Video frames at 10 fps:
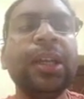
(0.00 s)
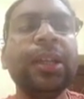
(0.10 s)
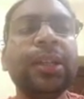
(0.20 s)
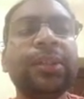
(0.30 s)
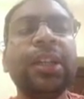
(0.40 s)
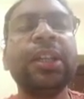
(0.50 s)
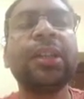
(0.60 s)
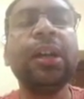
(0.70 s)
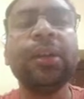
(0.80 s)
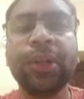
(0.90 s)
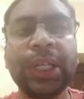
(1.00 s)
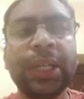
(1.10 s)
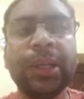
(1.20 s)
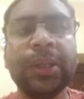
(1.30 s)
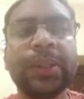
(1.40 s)
data
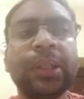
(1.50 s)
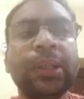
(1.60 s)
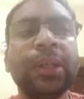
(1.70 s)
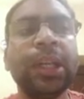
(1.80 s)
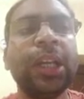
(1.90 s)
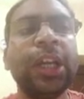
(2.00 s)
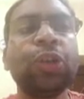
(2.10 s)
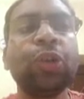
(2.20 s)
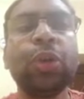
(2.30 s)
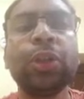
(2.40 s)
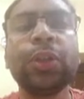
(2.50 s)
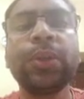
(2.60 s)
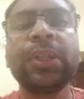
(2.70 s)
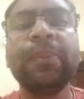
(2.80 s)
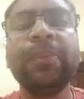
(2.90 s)
redundancy. It should also
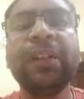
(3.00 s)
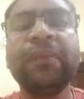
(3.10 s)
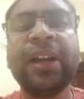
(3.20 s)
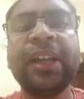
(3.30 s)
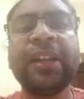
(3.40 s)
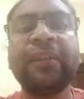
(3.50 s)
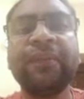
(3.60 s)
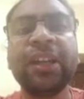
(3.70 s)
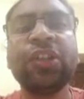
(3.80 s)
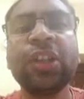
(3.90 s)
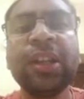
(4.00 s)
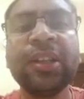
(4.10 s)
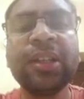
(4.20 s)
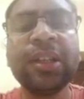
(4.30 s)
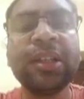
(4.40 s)
simplify referential
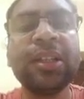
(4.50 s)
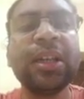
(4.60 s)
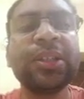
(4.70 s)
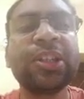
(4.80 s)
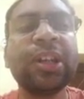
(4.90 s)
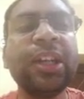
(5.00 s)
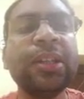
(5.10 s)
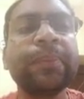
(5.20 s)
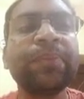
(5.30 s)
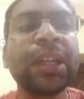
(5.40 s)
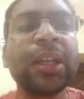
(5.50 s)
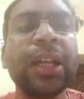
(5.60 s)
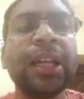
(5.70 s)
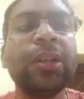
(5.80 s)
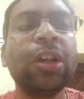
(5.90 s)
integrity constraints,
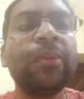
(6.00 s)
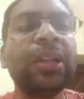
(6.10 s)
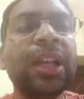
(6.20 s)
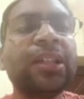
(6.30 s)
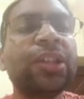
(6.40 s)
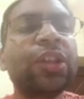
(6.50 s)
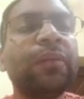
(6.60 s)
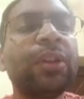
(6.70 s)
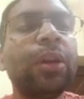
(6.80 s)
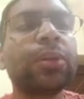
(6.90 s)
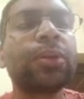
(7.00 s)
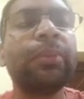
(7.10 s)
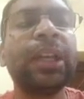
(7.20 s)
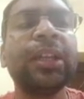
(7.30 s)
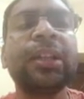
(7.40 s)
and normalization will also
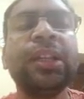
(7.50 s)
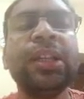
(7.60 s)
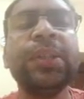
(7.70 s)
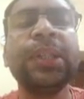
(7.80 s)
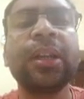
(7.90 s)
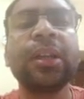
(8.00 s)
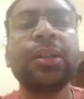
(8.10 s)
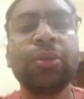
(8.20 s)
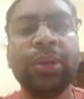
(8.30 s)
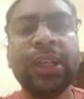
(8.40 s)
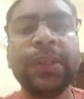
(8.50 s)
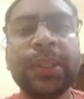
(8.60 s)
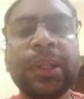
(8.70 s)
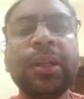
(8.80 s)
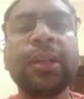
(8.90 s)
make it easier to
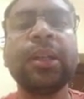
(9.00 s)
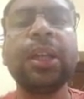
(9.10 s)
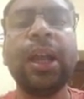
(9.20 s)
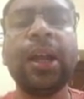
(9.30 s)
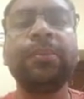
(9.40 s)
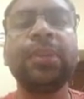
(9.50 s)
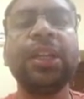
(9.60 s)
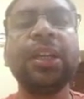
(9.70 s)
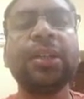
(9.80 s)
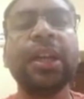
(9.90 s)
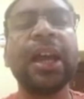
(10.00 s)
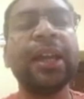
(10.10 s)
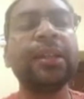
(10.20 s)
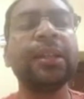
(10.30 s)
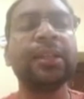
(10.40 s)
insert, update,
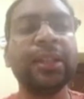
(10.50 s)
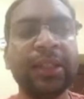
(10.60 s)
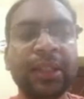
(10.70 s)
and delete